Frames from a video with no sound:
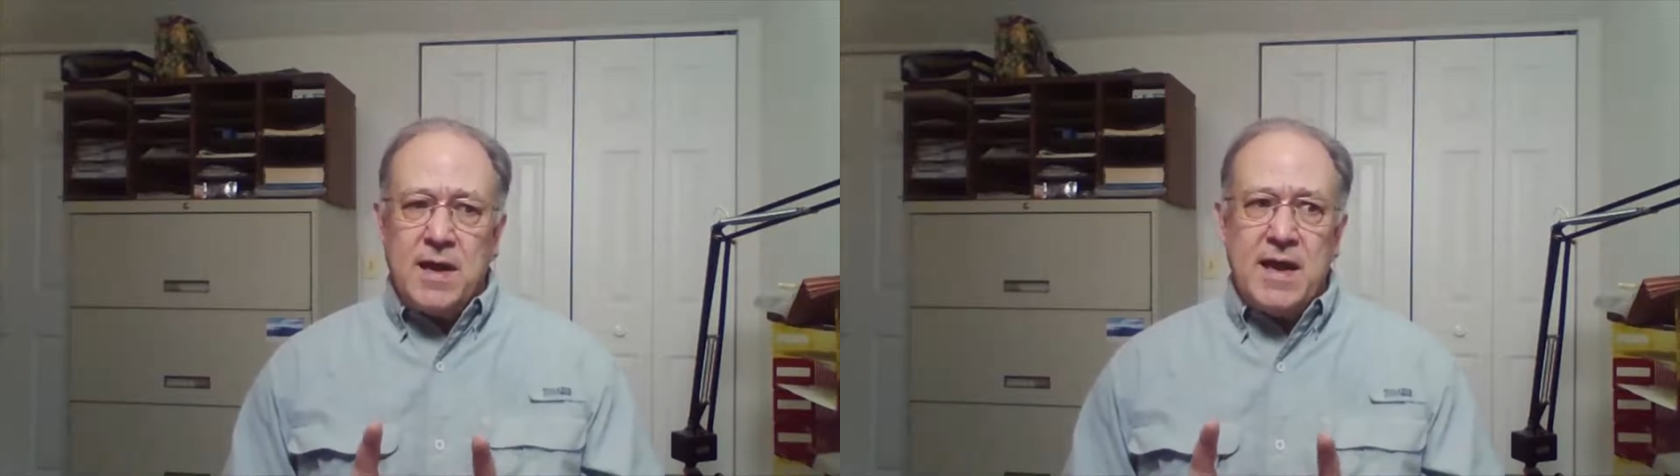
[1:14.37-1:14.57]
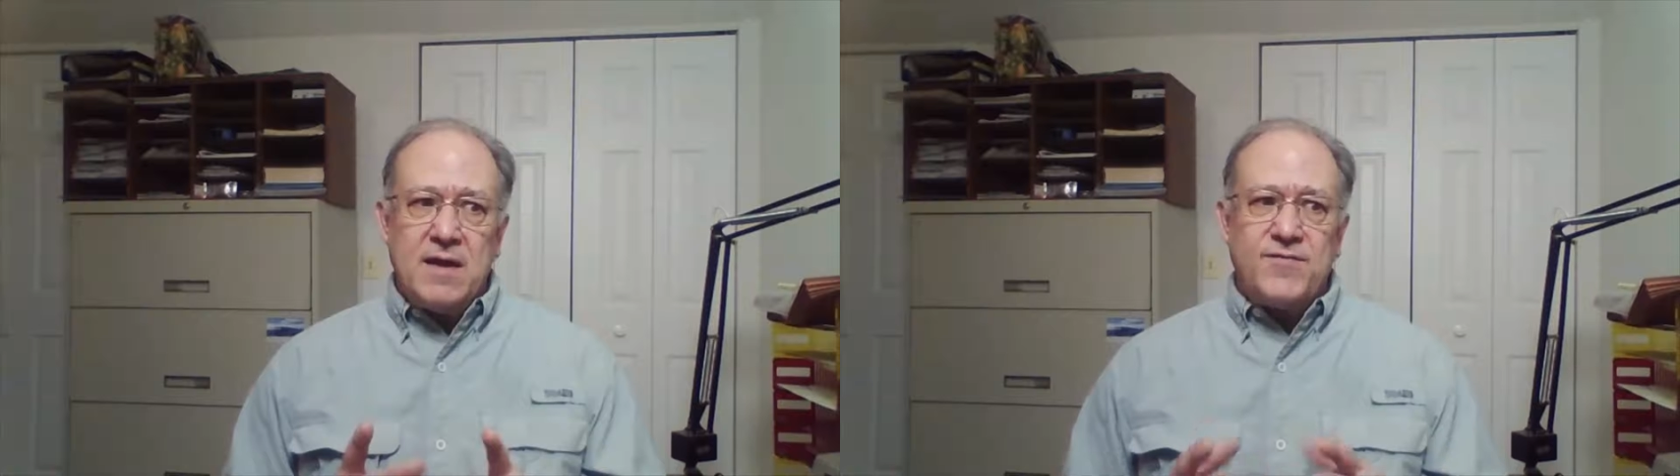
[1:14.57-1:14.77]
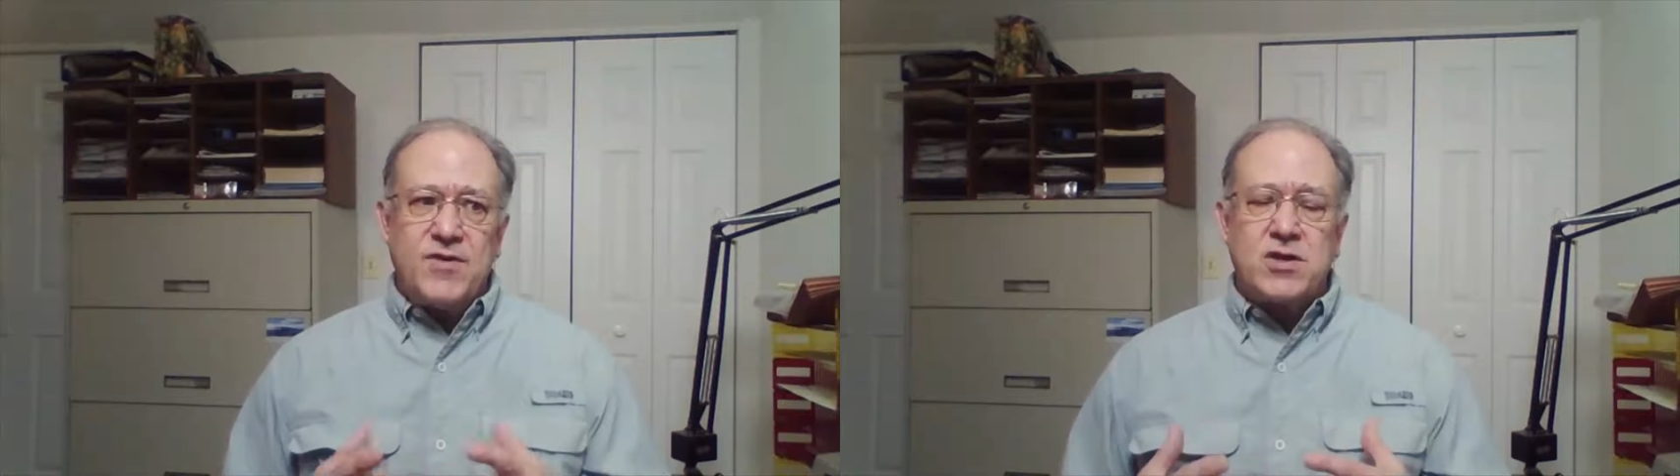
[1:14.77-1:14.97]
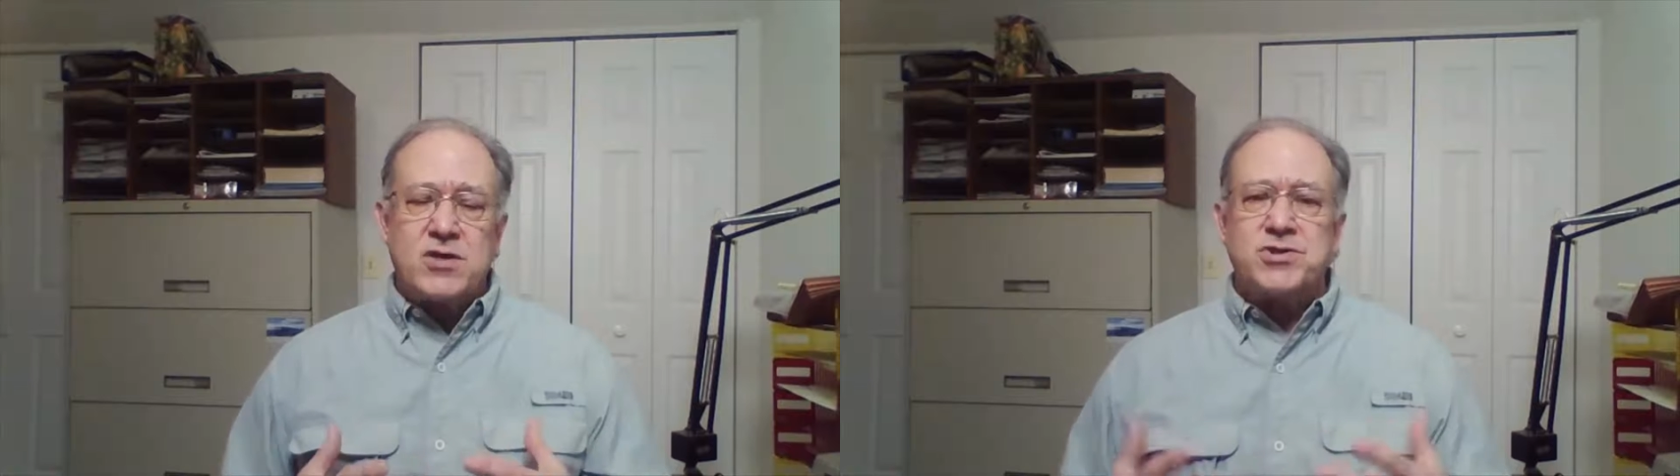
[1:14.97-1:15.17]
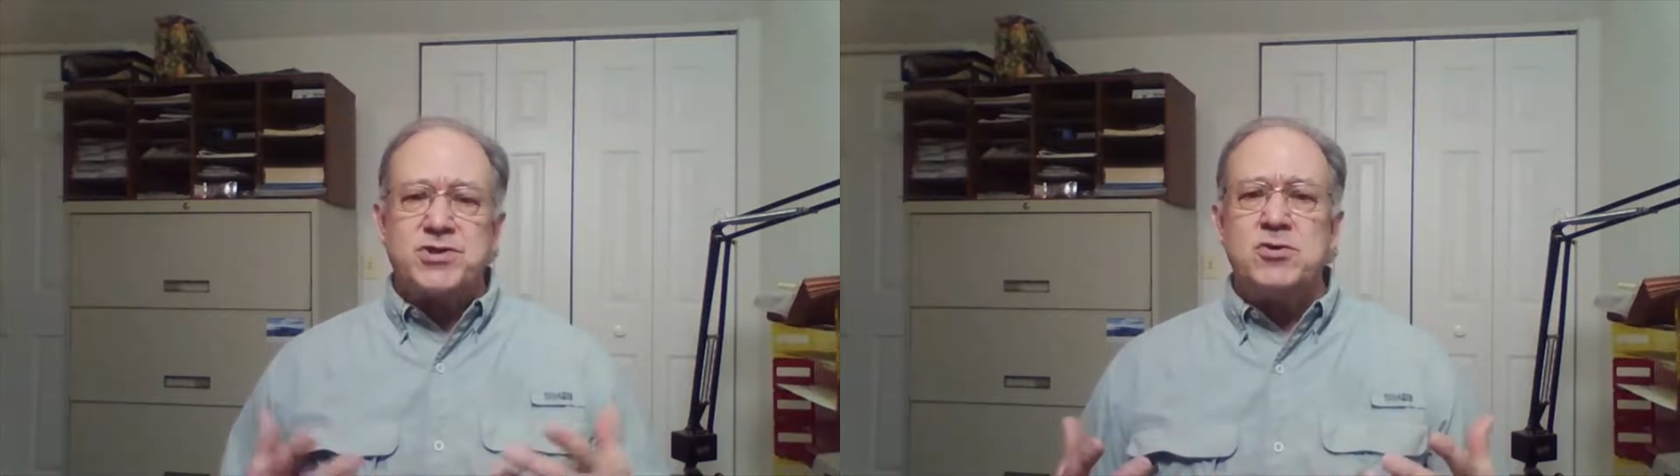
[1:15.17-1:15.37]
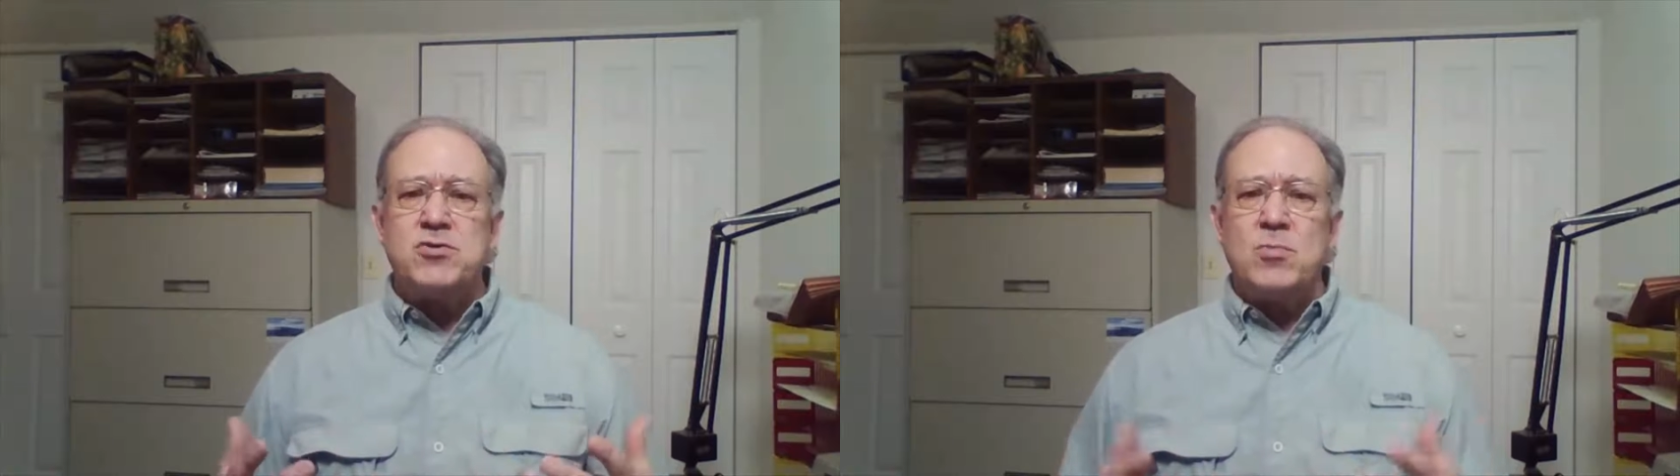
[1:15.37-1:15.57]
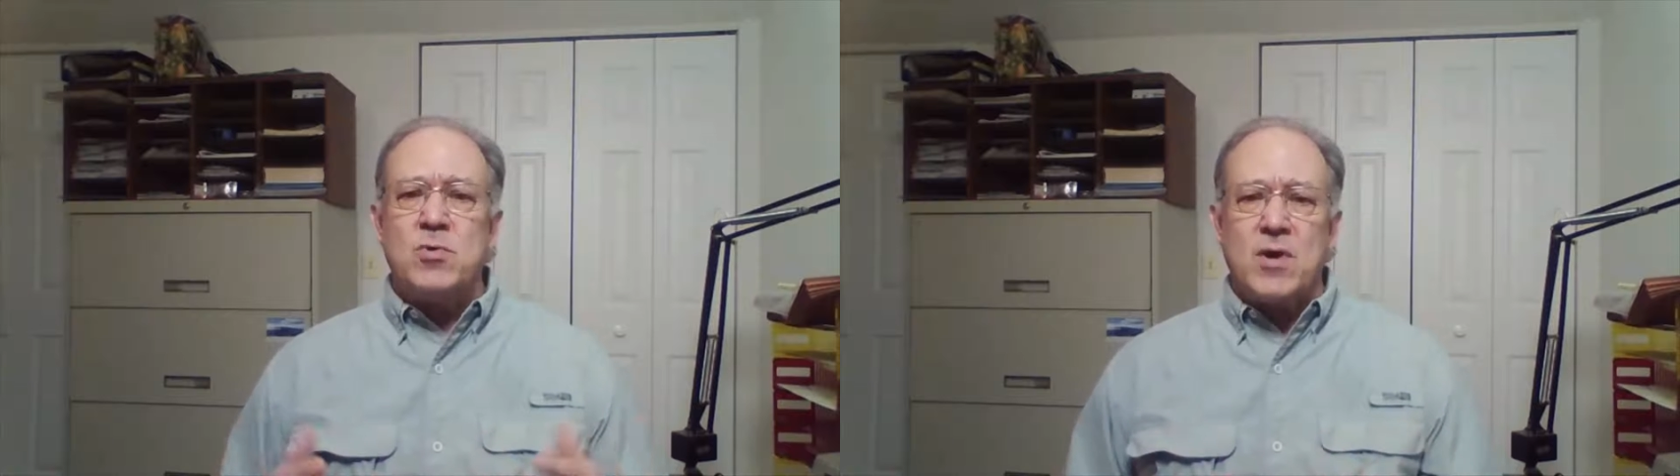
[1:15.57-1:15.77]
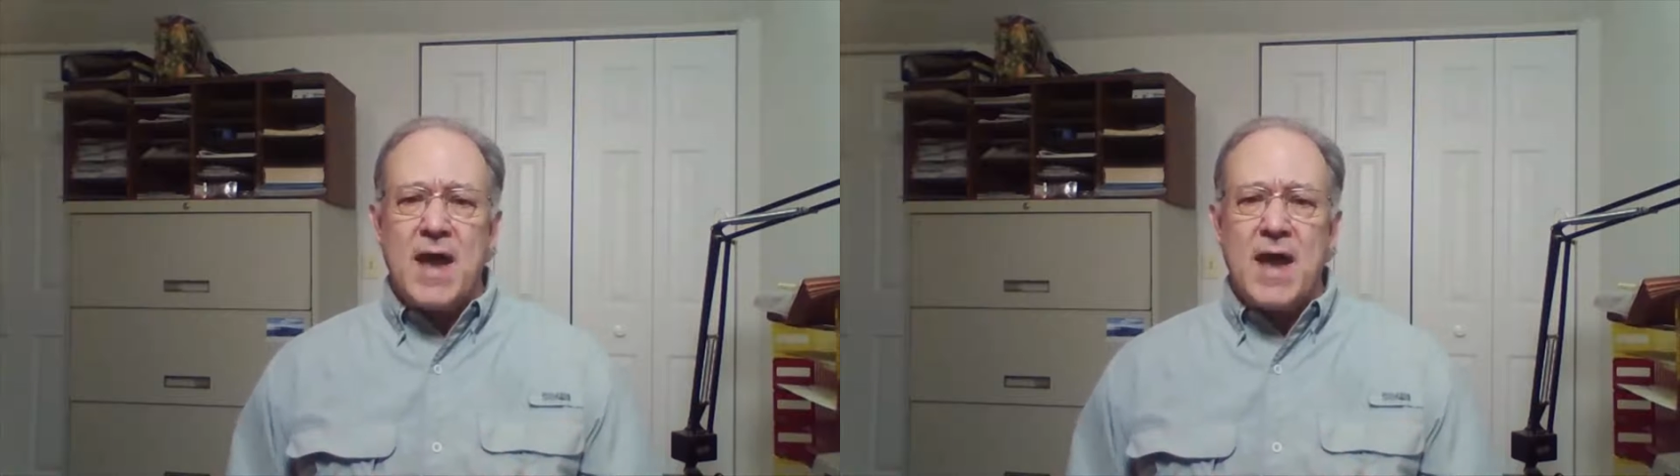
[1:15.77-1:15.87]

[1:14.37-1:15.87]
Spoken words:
And if the consumer